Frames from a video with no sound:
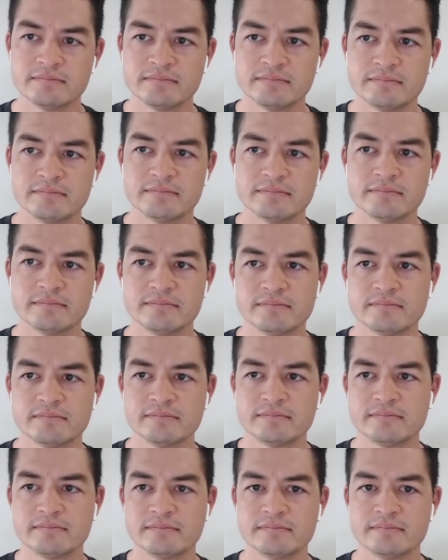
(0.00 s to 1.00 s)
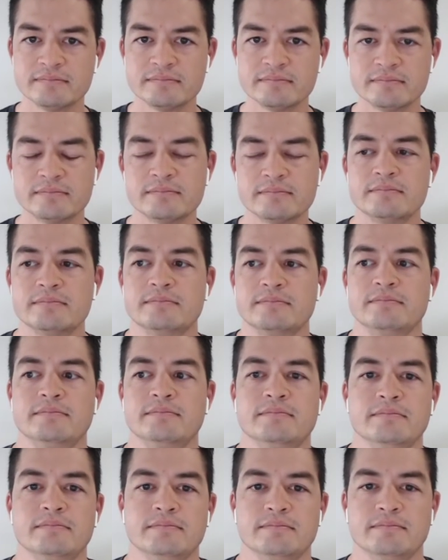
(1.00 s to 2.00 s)

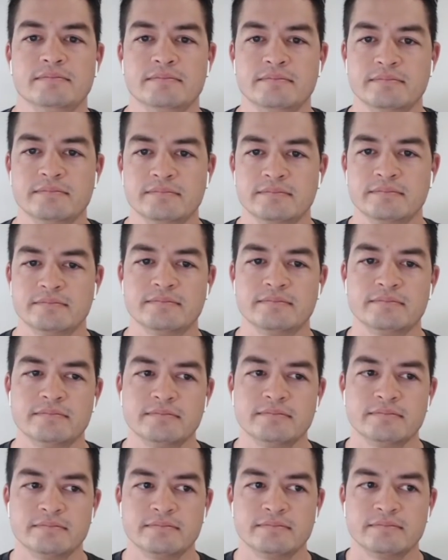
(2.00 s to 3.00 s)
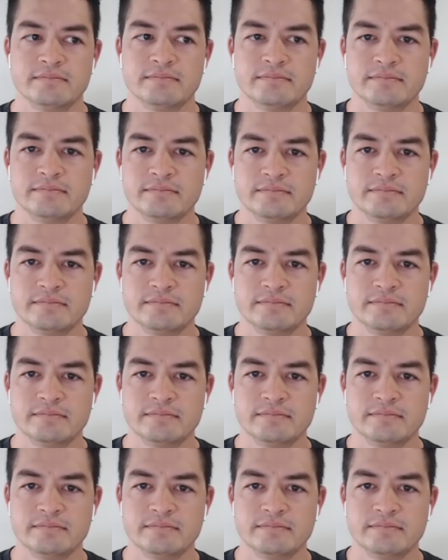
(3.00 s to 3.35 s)
(not speaking)